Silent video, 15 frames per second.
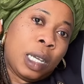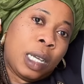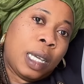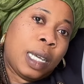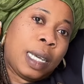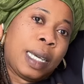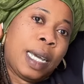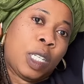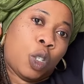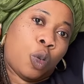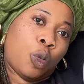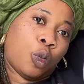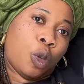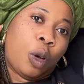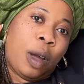In case you
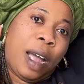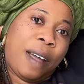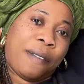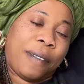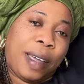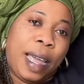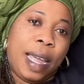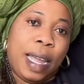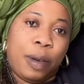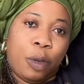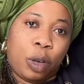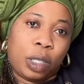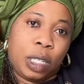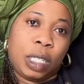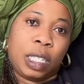don't have
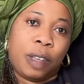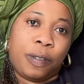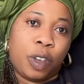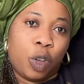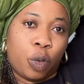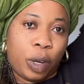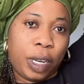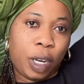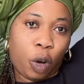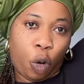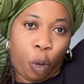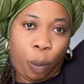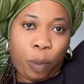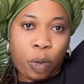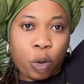what is giving you
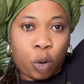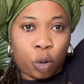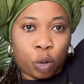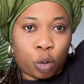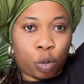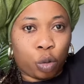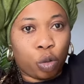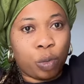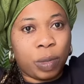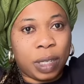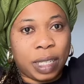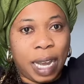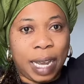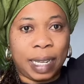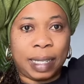income, social
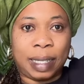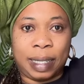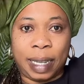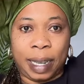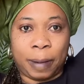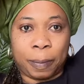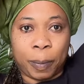media is there.